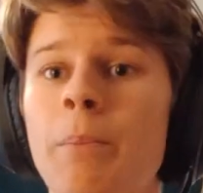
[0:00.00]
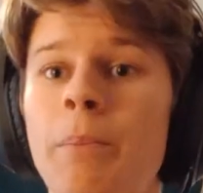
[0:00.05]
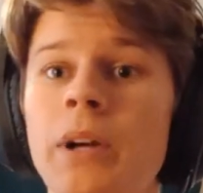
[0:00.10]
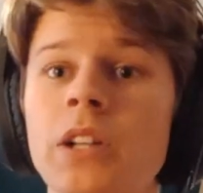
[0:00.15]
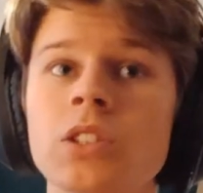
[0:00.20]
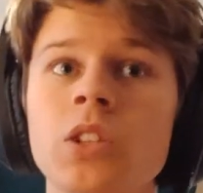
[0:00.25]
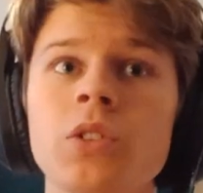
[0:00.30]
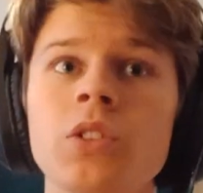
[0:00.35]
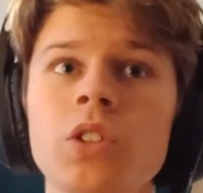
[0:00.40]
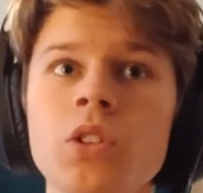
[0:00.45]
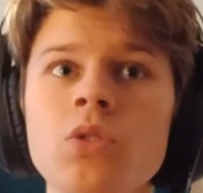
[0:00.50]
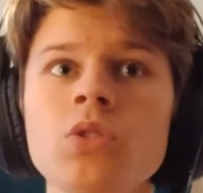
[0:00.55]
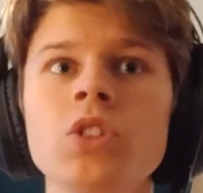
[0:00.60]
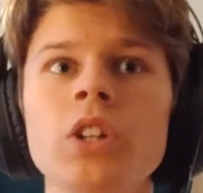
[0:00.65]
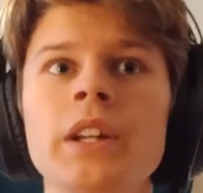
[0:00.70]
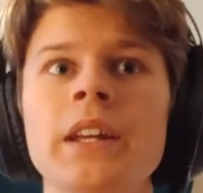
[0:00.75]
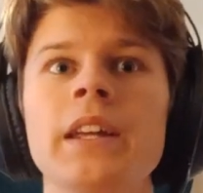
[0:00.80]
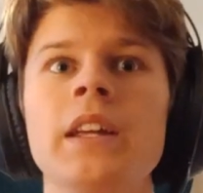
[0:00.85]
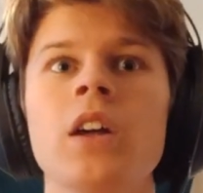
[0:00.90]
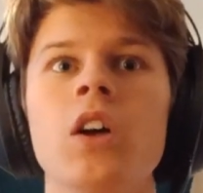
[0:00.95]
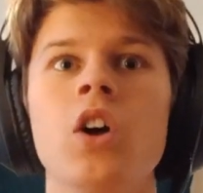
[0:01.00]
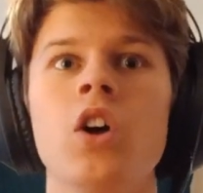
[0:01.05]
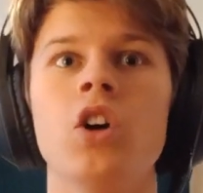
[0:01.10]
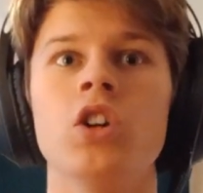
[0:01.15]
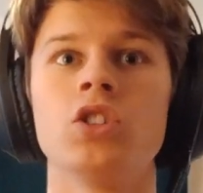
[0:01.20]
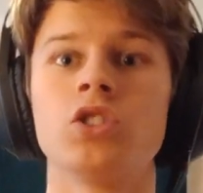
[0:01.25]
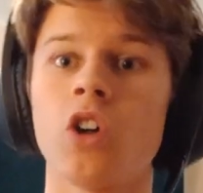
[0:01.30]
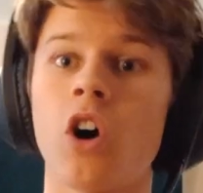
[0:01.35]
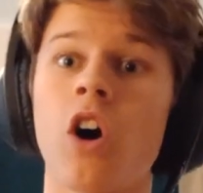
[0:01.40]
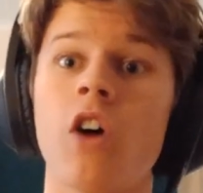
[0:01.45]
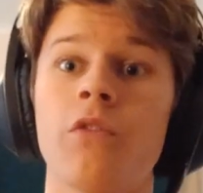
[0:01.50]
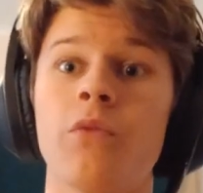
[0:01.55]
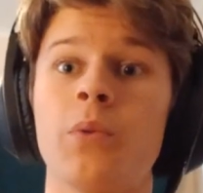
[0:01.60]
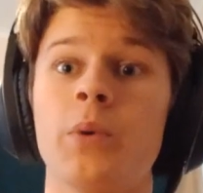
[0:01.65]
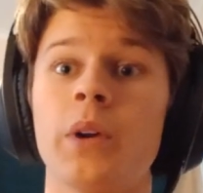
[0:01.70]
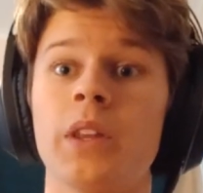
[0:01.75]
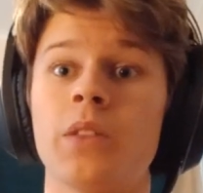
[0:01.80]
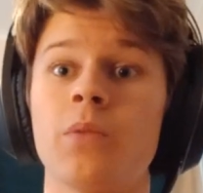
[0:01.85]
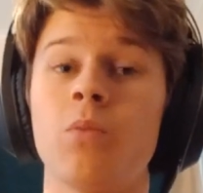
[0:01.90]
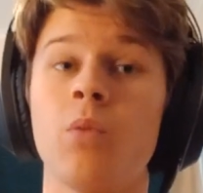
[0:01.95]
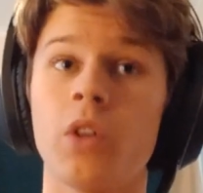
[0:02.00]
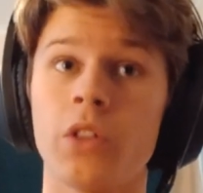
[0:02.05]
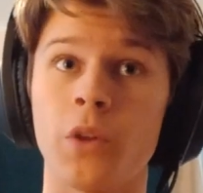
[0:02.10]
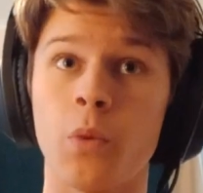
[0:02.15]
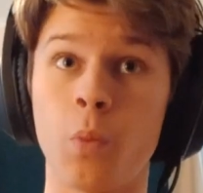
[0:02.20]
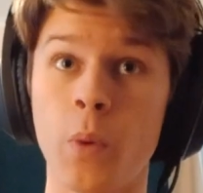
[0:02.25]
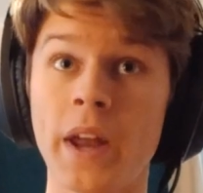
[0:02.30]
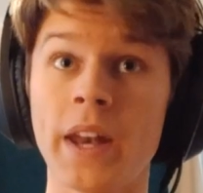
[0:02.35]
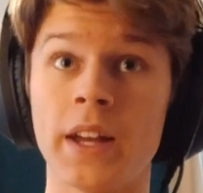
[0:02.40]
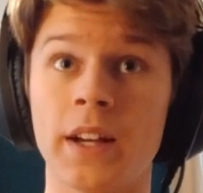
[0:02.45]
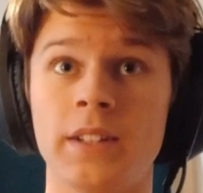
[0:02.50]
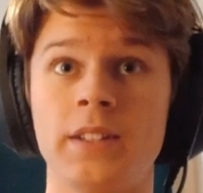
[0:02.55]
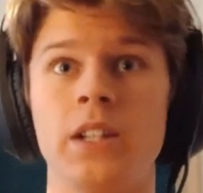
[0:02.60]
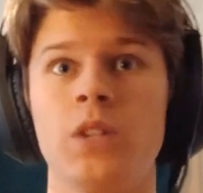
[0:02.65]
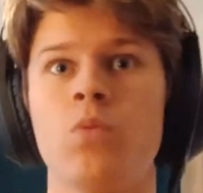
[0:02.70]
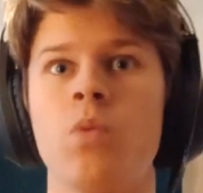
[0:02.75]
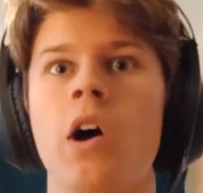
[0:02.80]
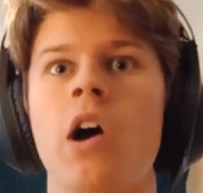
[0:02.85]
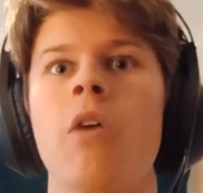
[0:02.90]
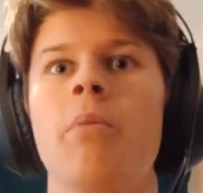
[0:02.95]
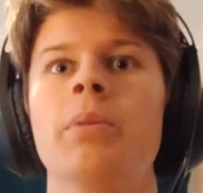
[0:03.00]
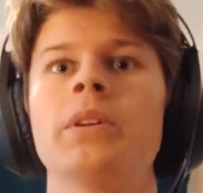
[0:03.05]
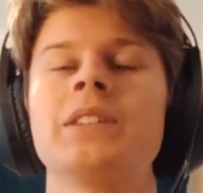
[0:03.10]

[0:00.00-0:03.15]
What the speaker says: because I'd usually start off with what the winner did well,